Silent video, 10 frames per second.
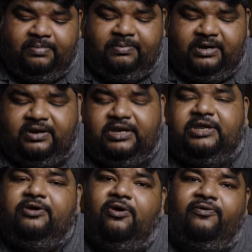PPT
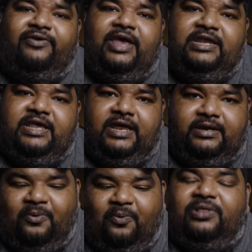rating of
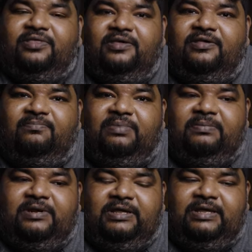88. What this
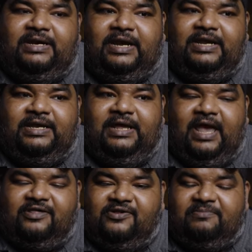PPT rating
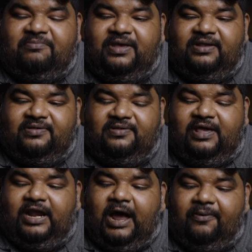actually means is
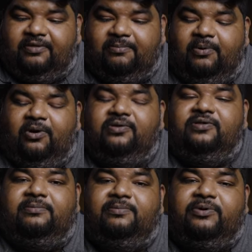that out of the
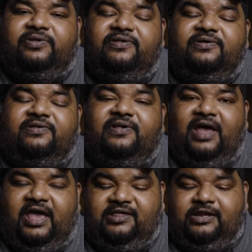box, the processors
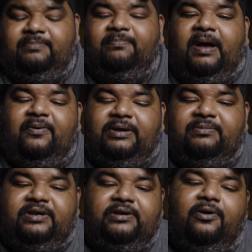are actually power
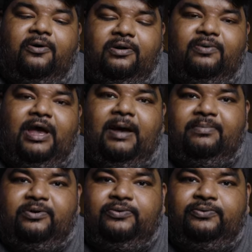limited all the way
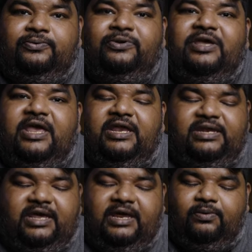up to
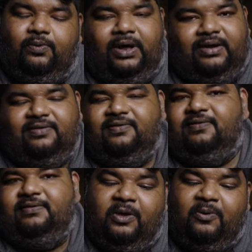88
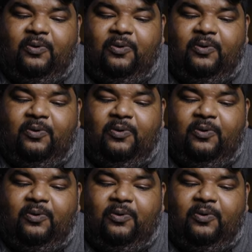watts.